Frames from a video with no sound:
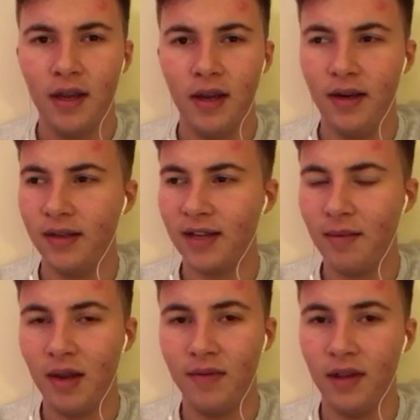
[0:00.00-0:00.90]
in this
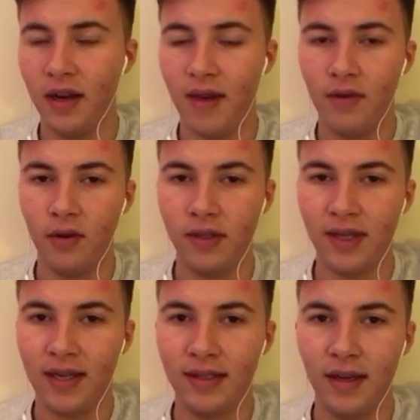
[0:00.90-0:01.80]
game, given that they haven't got
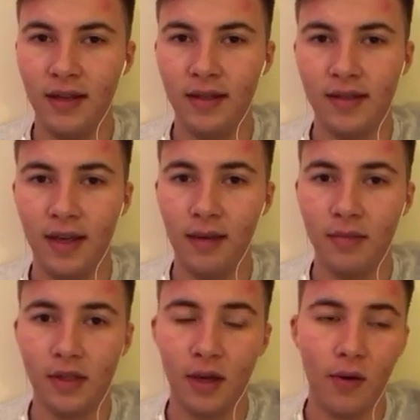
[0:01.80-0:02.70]
Zlatan in the
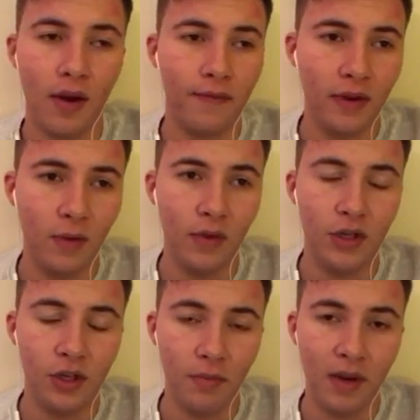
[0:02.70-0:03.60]
team. So I think we
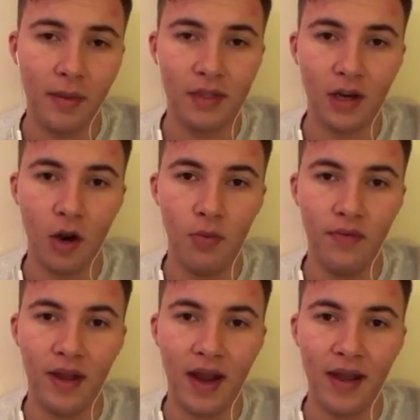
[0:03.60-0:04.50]
should be able to cope
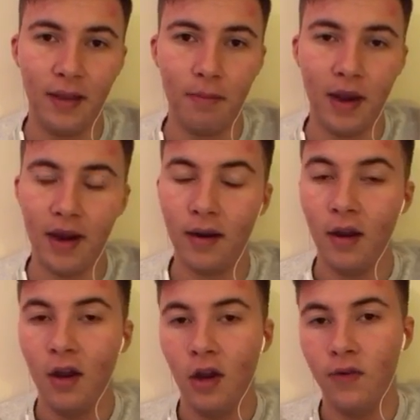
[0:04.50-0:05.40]
with that at the back.
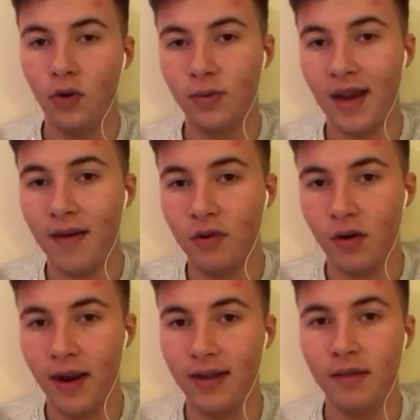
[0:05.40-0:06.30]
Of course, we haven't
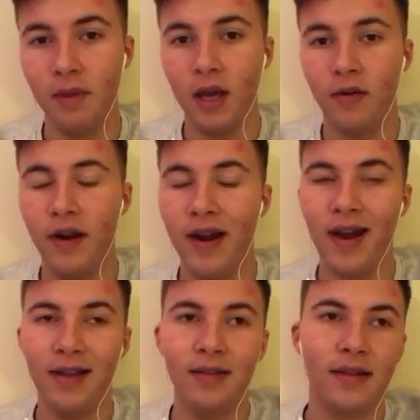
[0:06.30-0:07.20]
got Hector Bellerin,
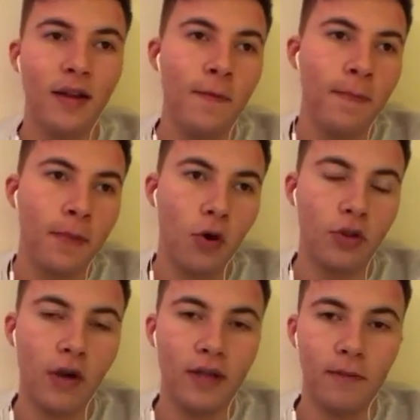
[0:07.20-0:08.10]
and
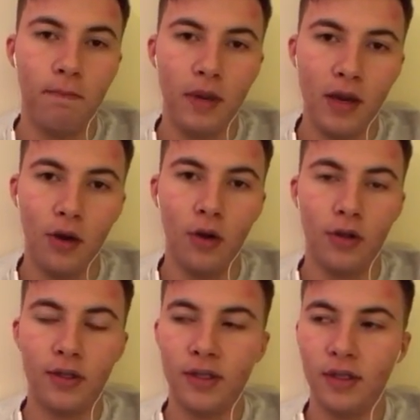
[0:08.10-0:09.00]
although that's a big
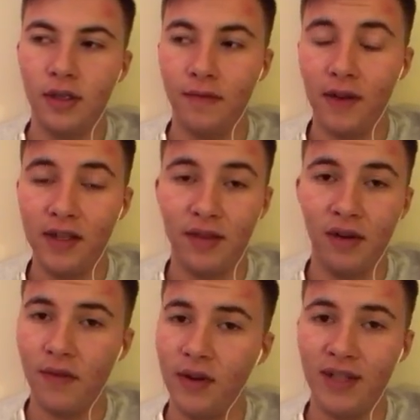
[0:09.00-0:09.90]
loss
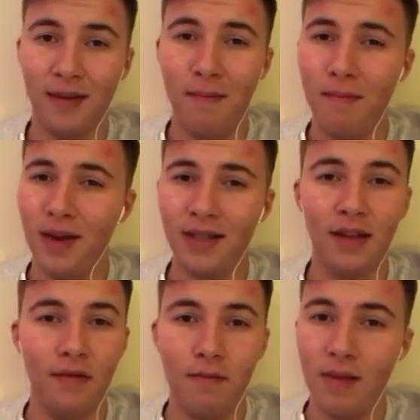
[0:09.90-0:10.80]
defensively, I think it's a
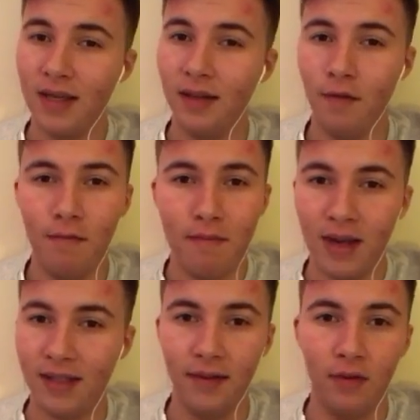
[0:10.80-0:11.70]
massive, massive,
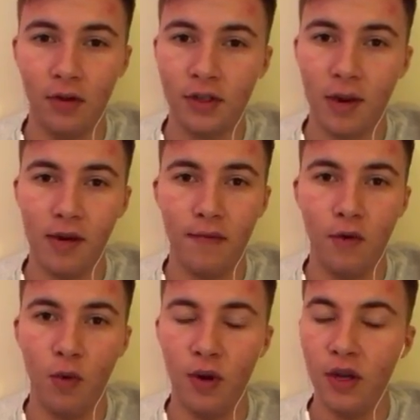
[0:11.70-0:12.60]
massive loss going
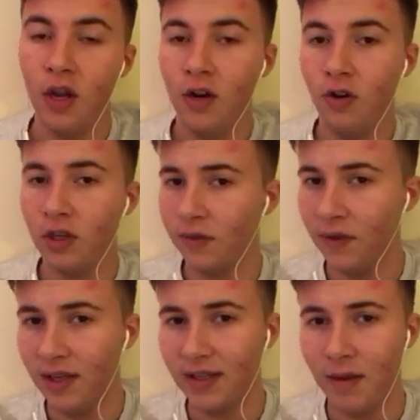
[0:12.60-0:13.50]
forward. Not just
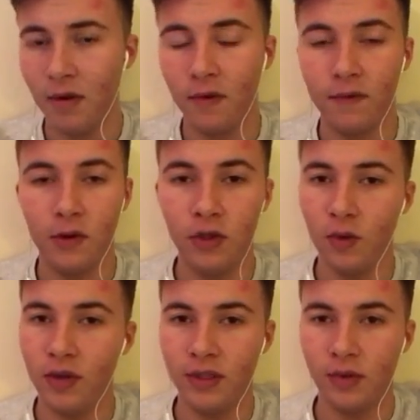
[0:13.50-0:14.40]
for this game, but for
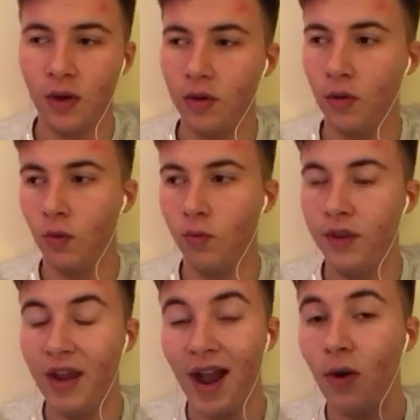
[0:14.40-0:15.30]
future ones as well.
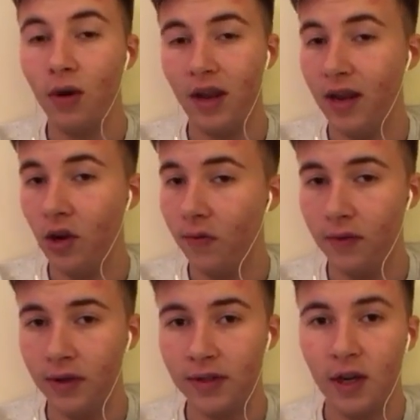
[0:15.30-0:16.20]
The outlet he
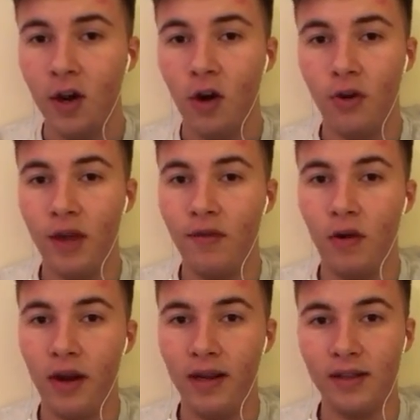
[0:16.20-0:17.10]
offers on that
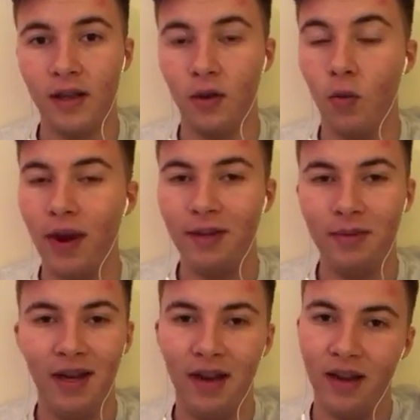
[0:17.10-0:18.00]
right-hand side, the way he's
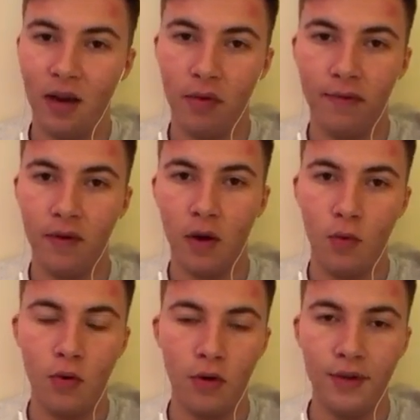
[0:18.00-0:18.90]
been linking up with Theo
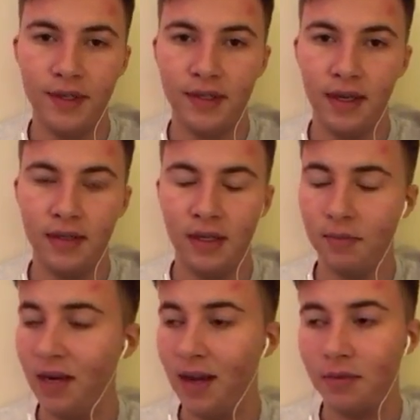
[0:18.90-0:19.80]
Walcott this season has been